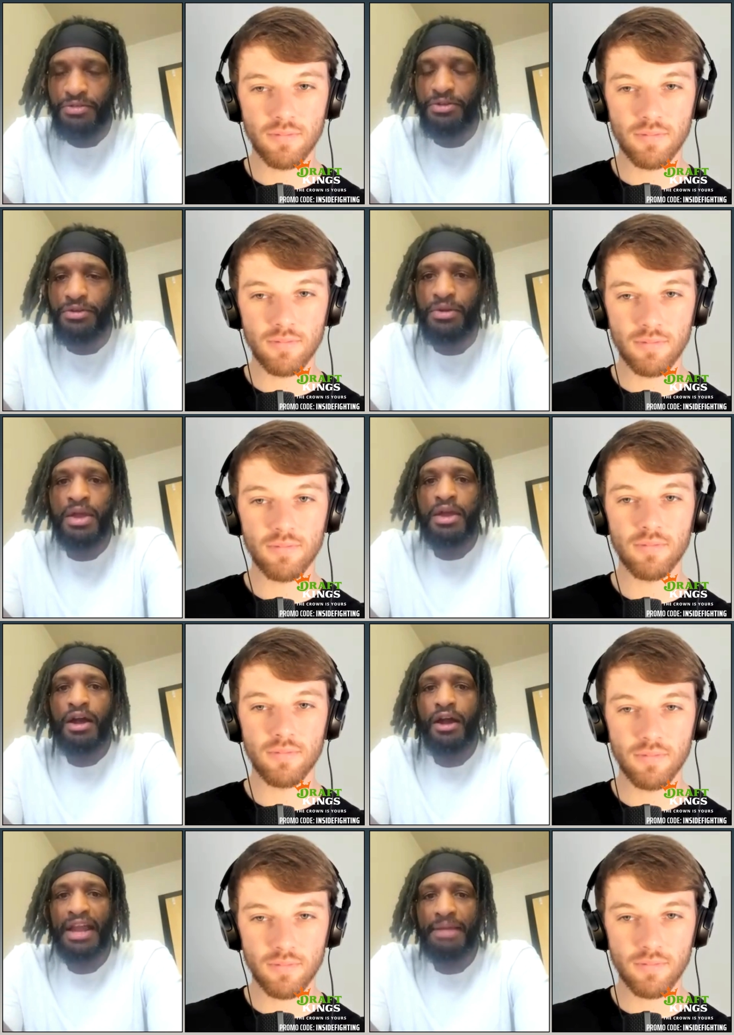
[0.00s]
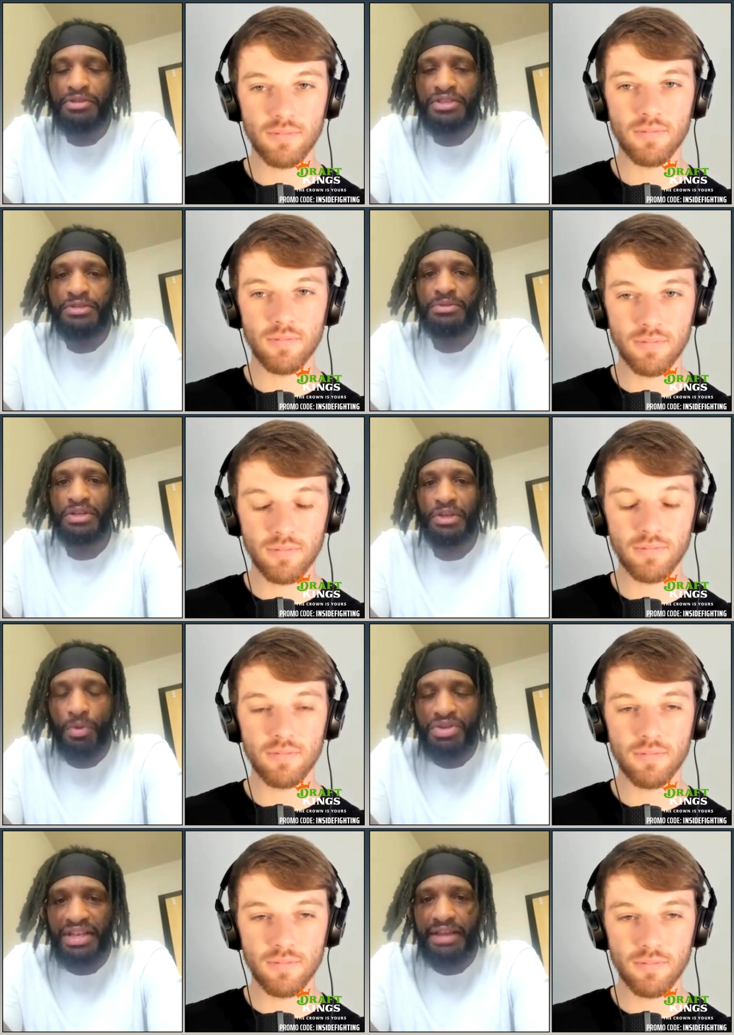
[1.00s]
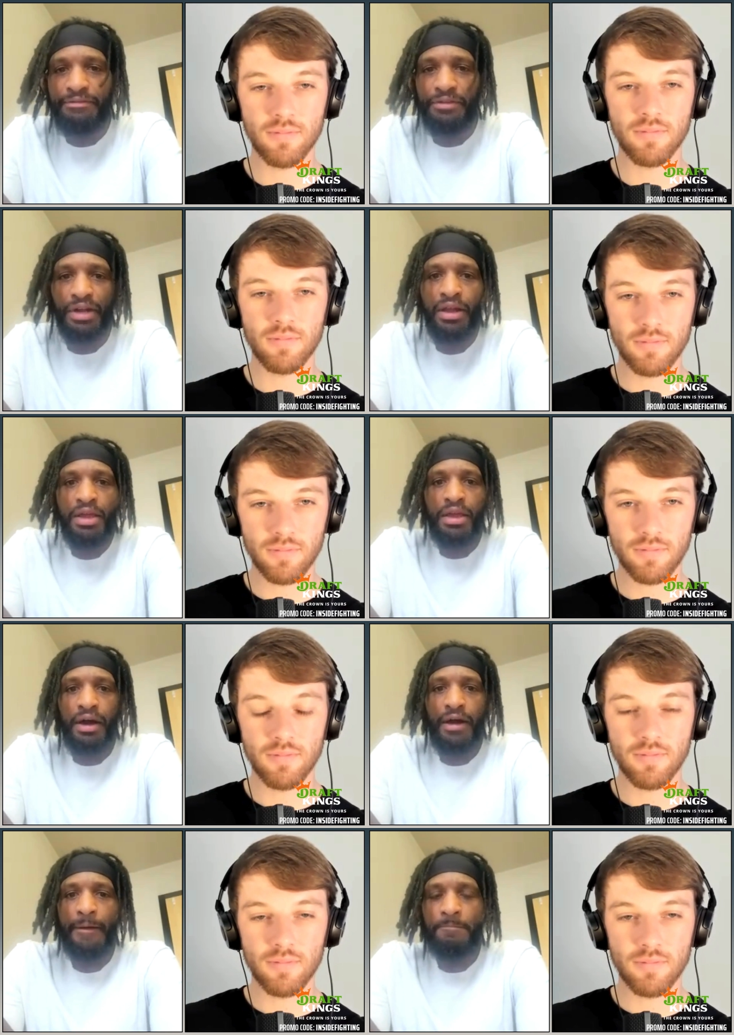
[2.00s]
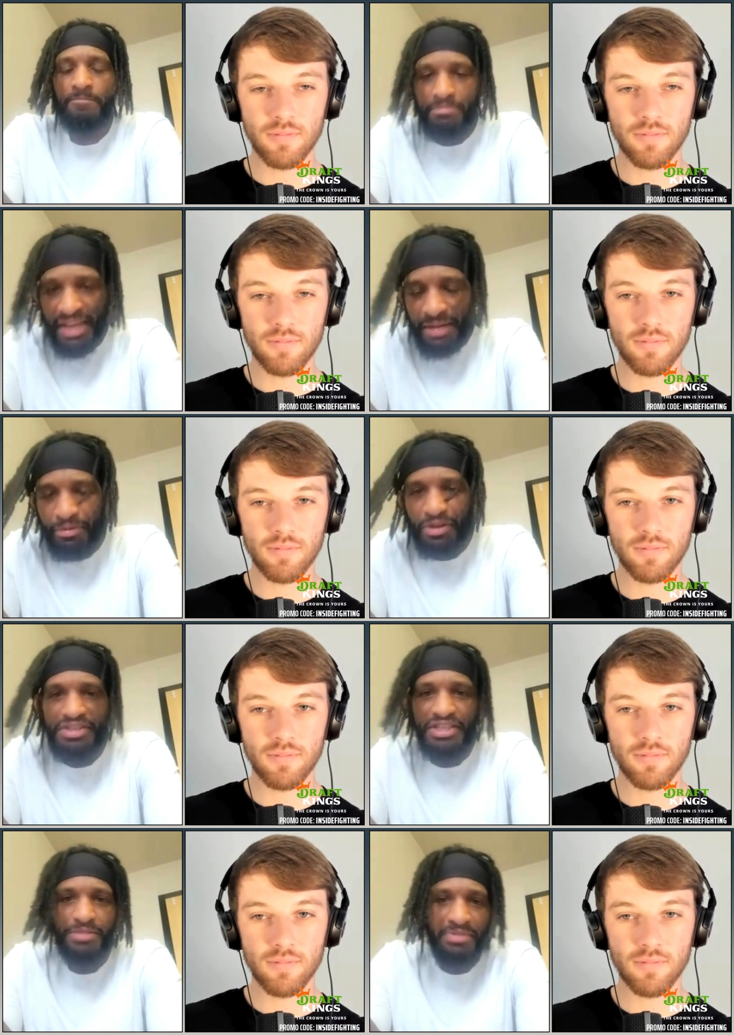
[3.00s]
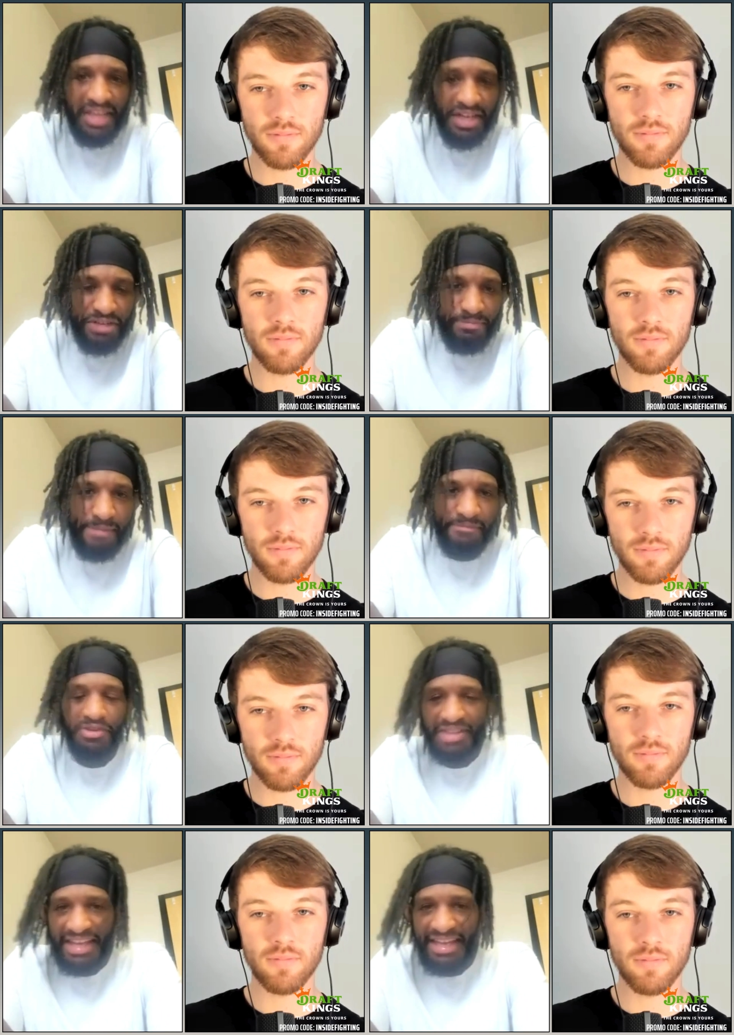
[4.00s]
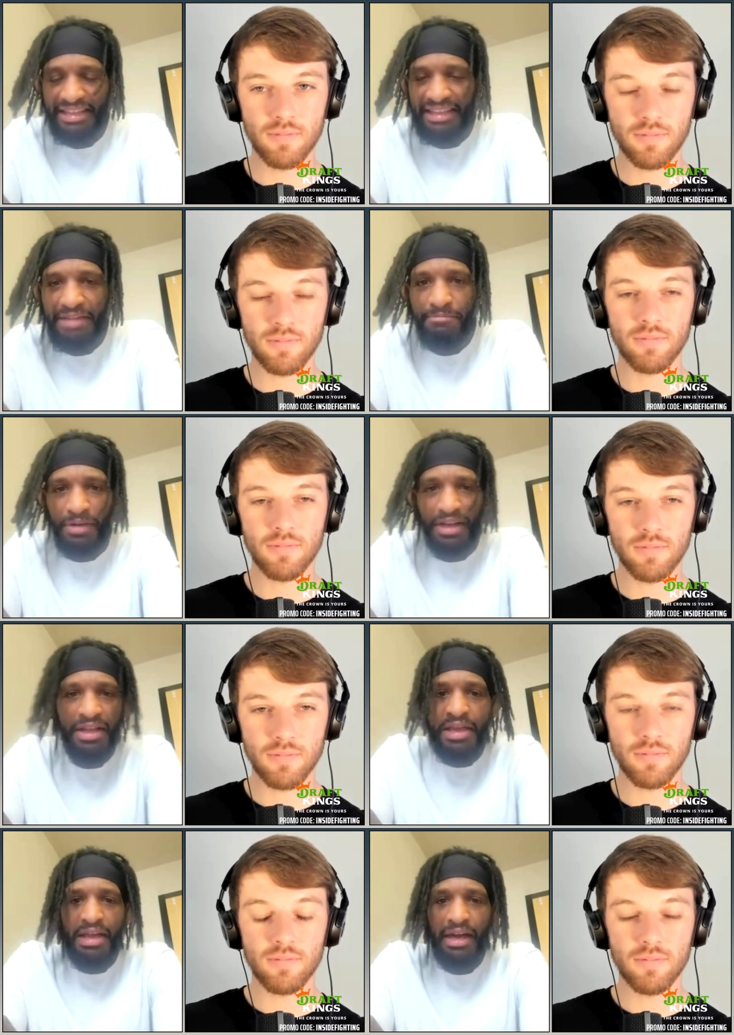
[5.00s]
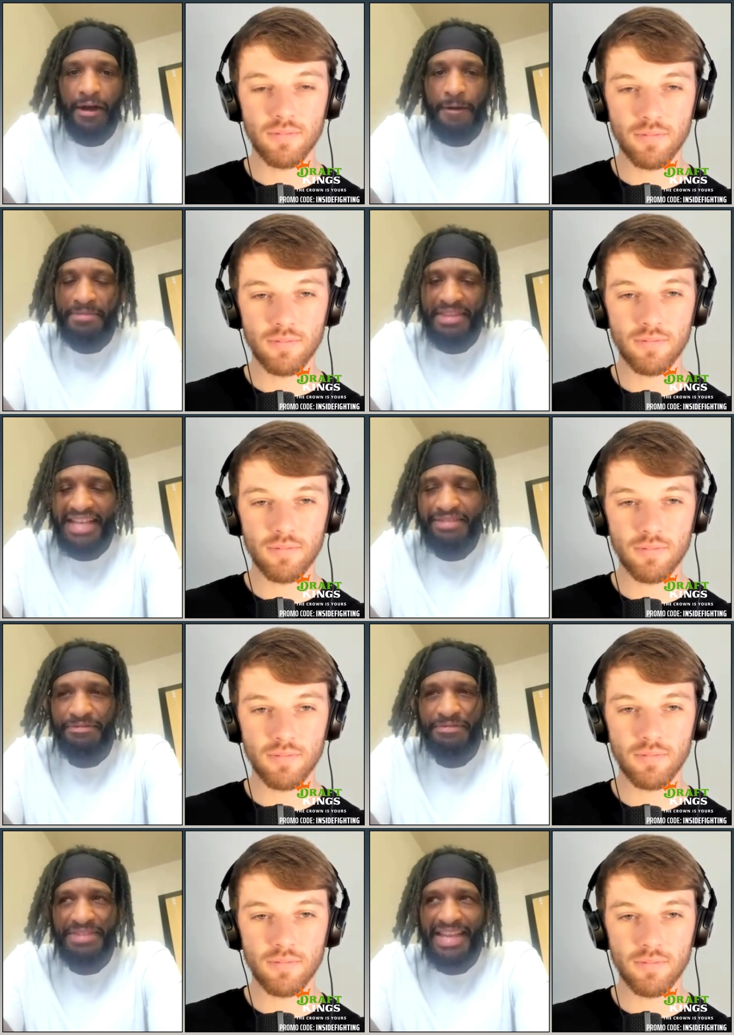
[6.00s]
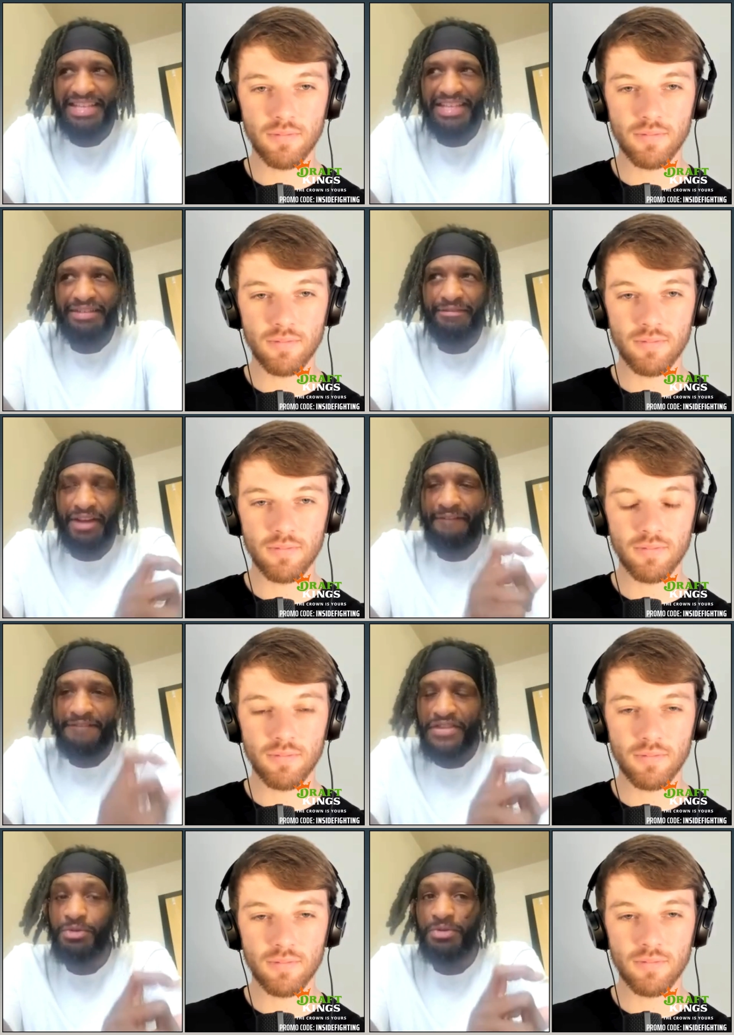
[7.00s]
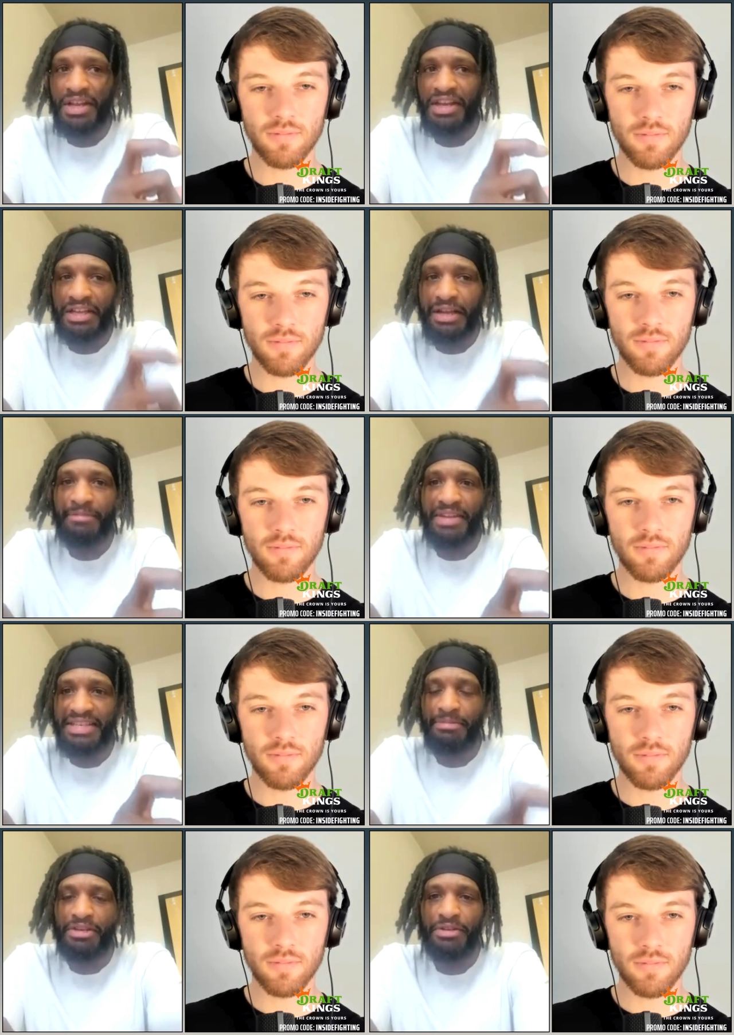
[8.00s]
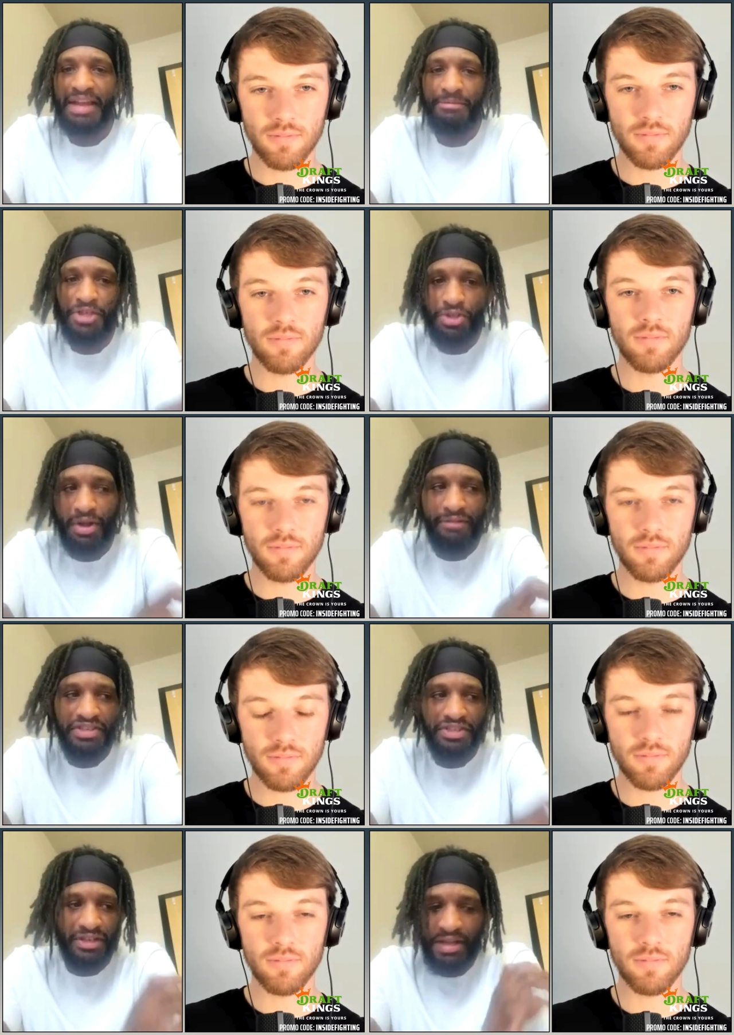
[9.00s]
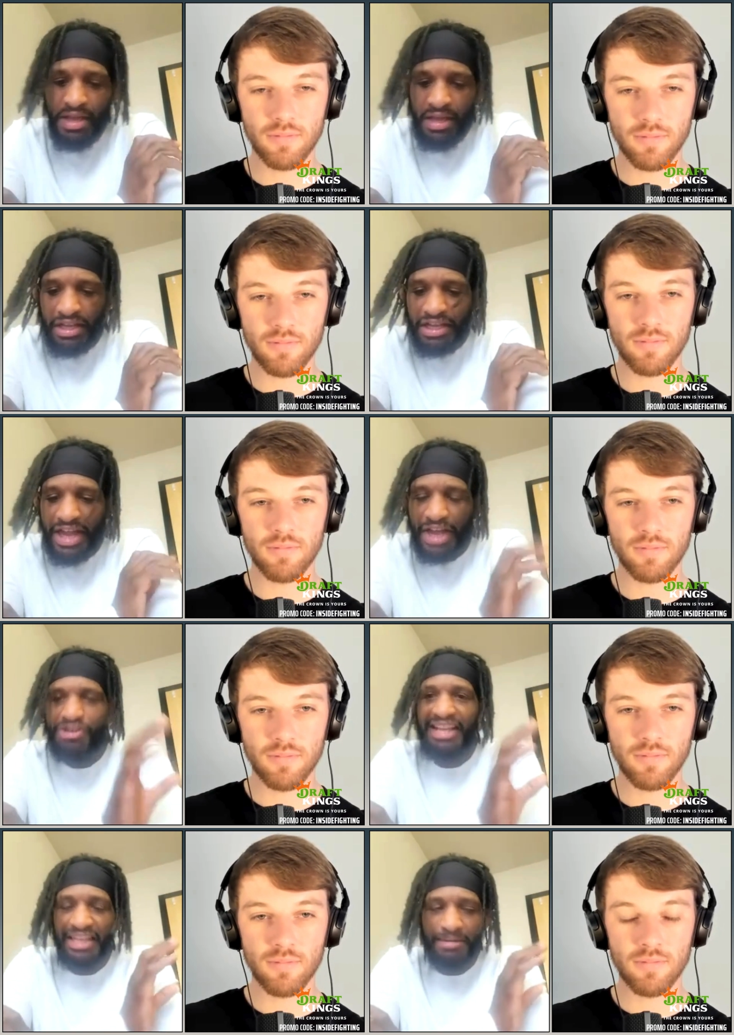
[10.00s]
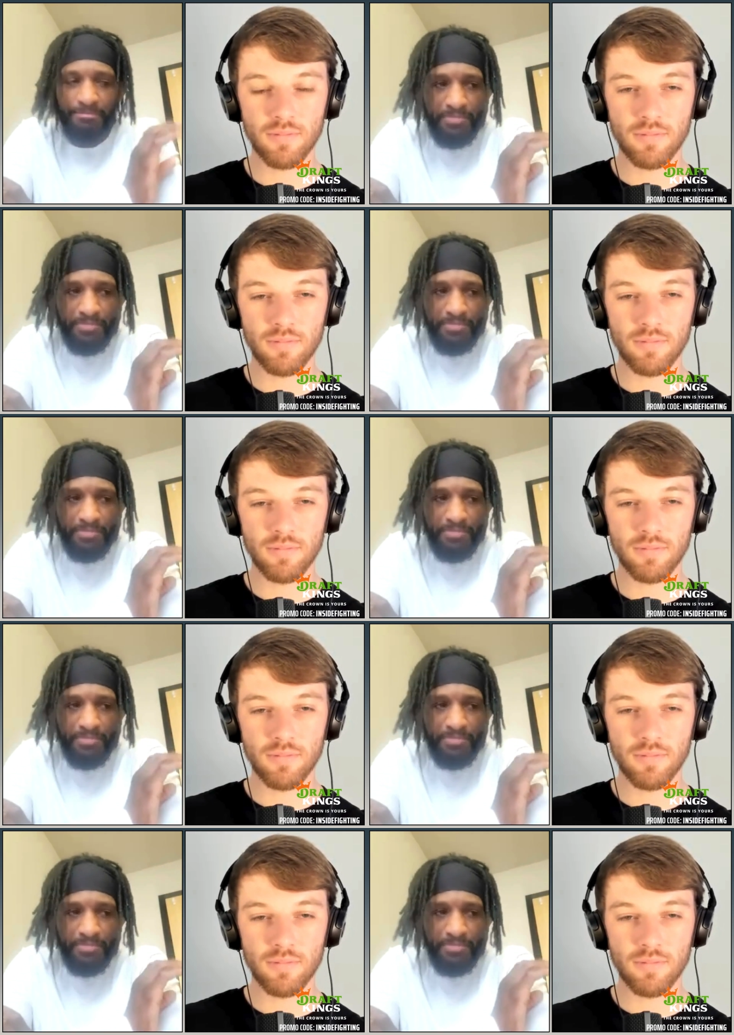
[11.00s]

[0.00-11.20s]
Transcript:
Speaker 1: who are able to negotiate for um, bigger purses, percentage of pay per views, and that kind of thing. But um, that's that's just a very few in the company that's able to do that. Majority of us are contracted